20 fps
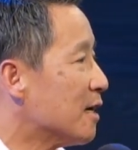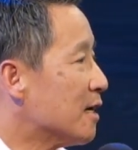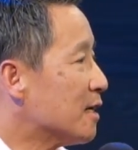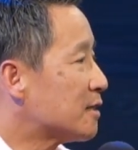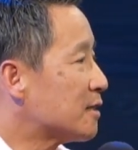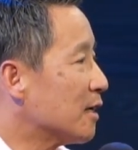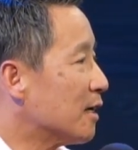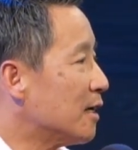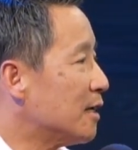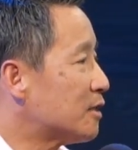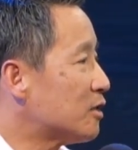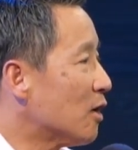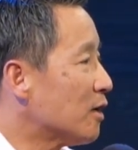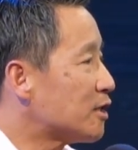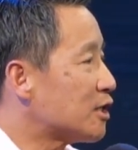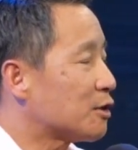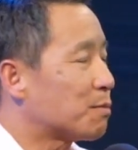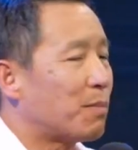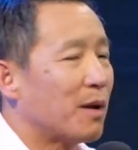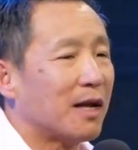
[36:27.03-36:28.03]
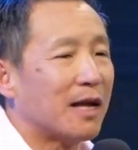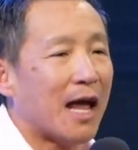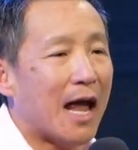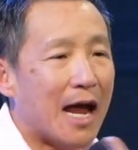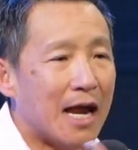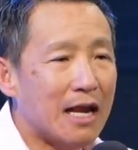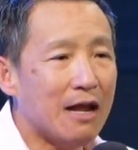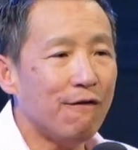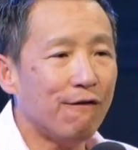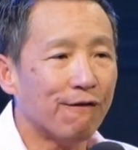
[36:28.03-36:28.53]
So it's not just pick
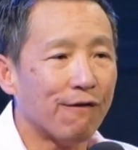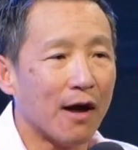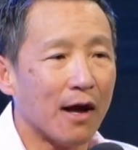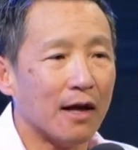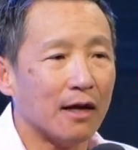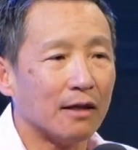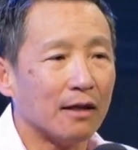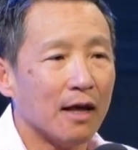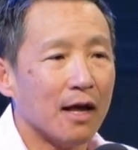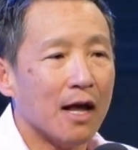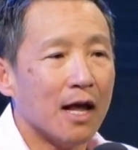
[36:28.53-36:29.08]
any faith.